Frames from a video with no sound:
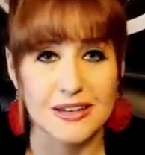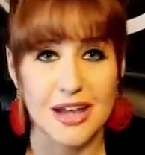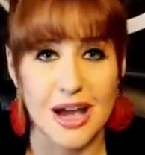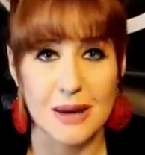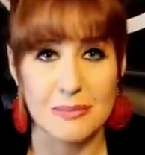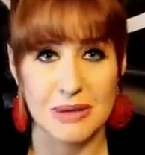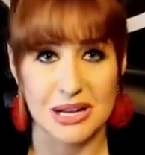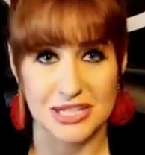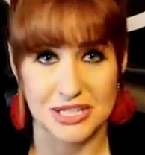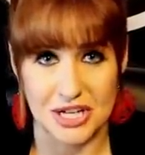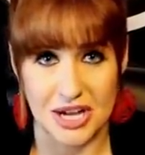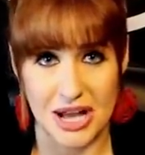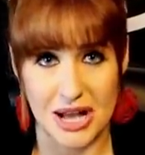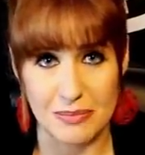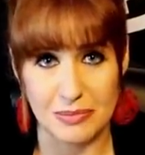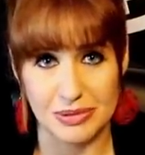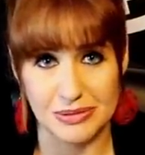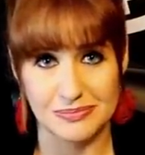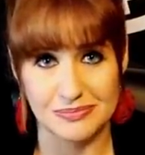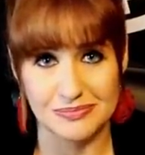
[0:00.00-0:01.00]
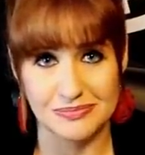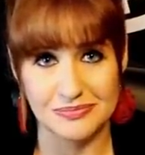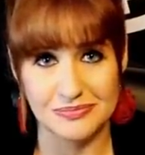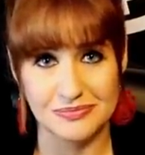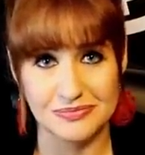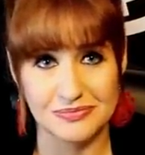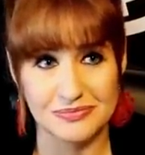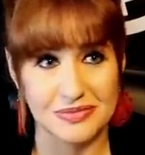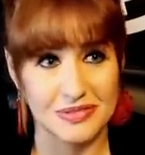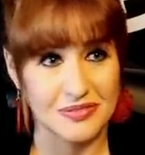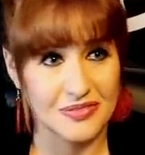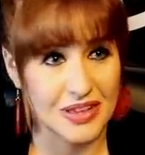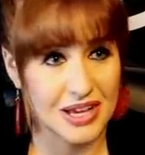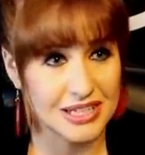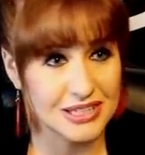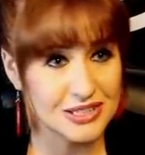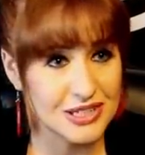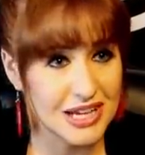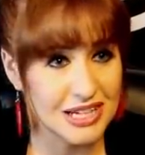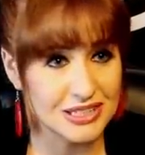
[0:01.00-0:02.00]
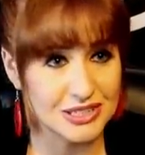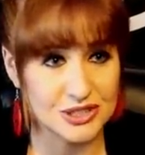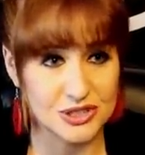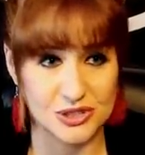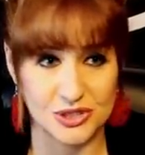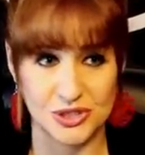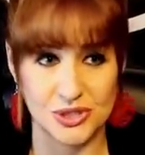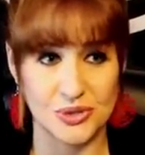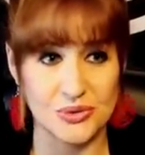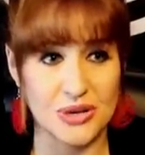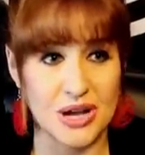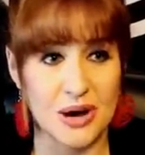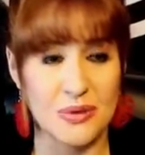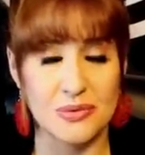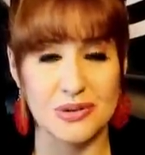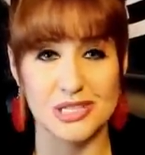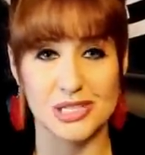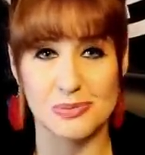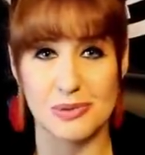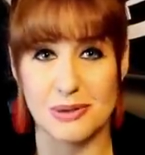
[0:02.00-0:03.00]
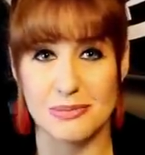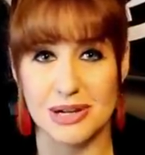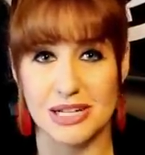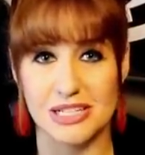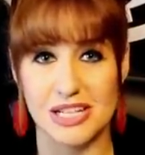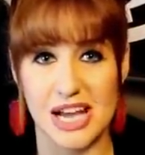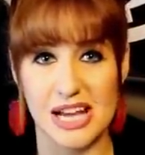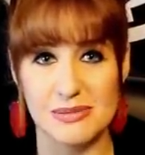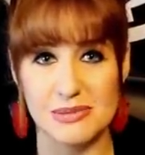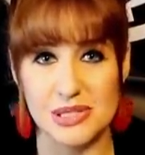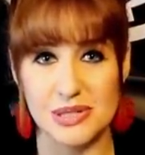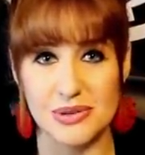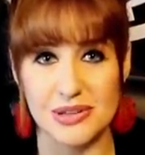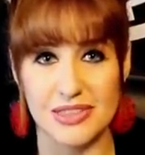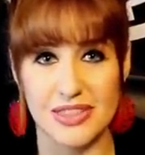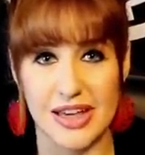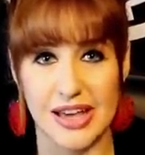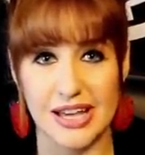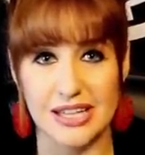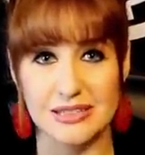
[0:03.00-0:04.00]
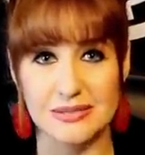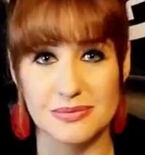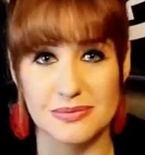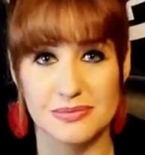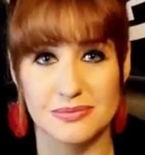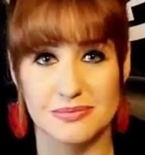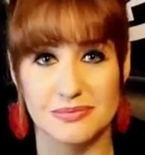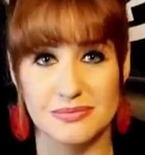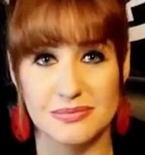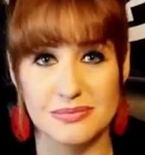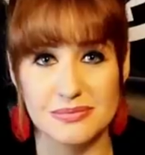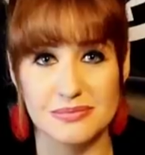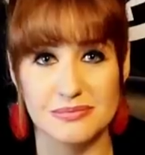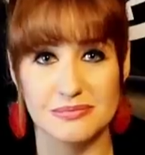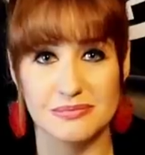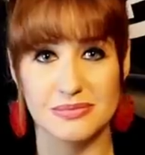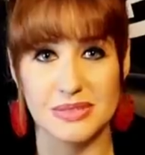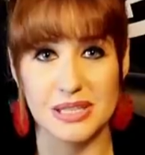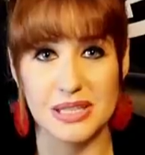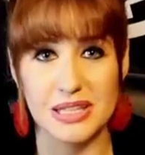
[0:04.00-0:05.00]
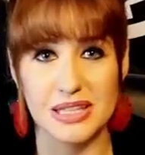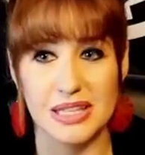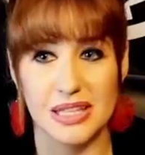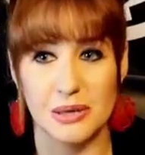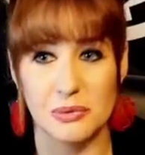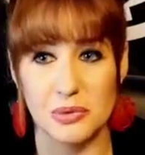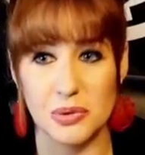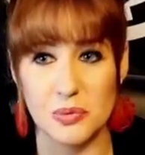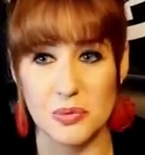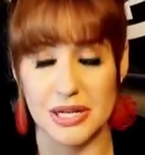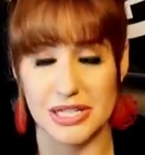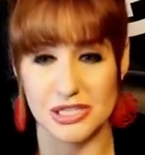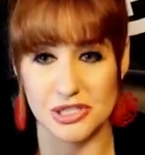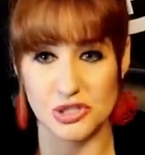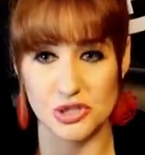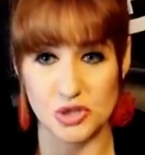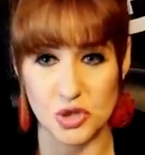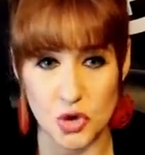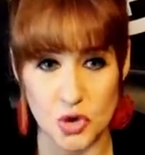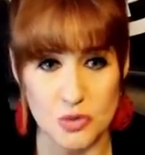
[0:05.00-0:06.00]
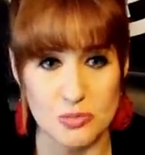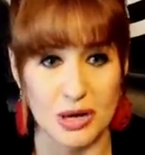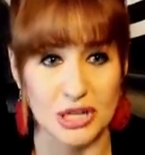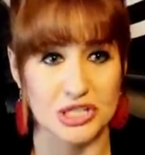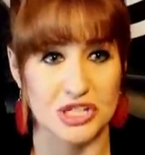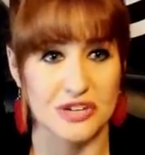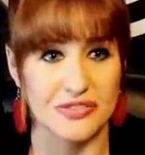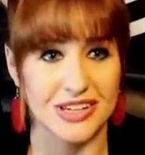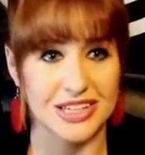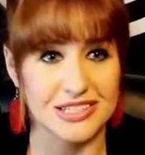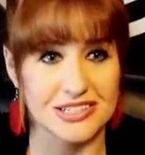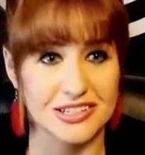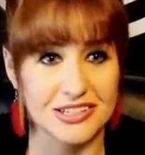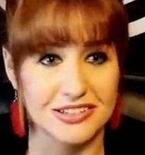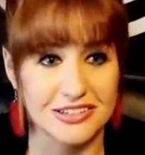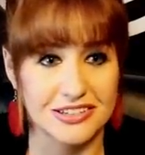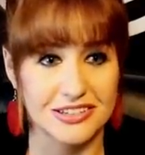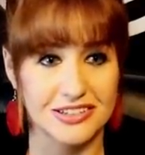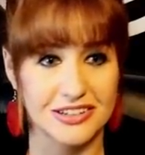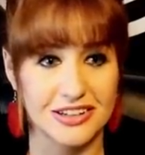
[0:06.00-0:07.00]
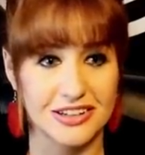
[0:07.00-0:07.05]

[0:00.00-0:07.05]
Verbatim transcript: not my job. I do not want to spend my time doing that. It would waste too much of it.